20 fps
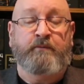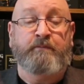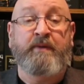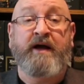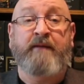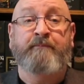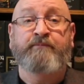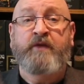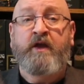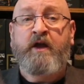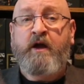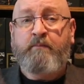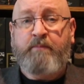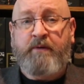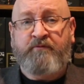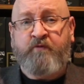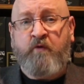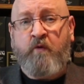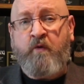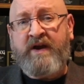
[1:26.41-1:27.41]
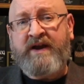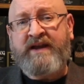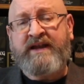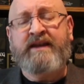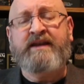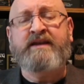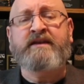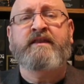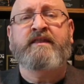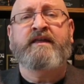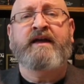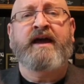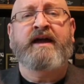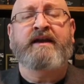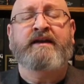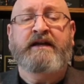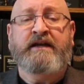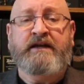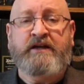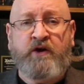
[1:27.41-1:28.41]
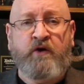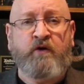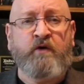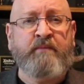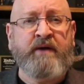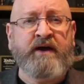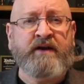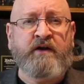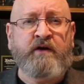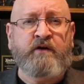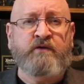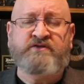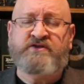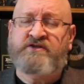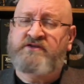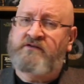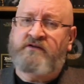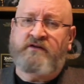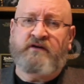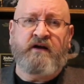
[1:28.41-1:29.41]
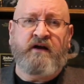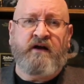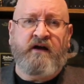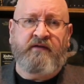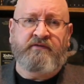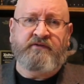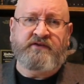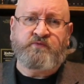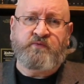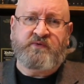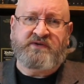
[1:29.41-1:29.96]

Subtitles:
But before I get into that, here are my notes on this